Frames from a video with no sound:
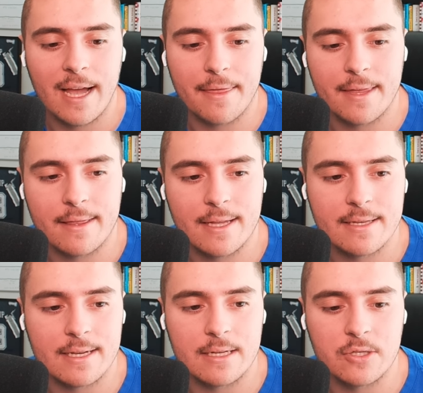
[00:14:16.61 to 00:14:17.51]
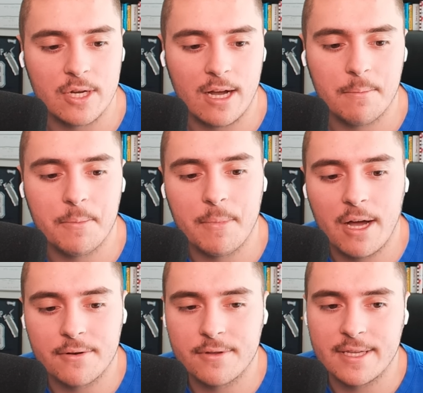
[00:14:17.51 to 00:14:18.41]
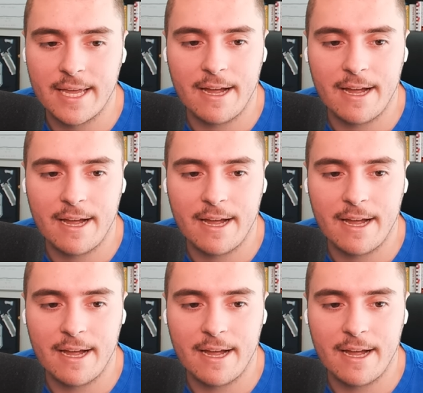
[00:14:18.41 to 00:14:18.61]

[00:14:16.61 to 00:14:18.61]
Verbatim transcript: I think they did a good job modeling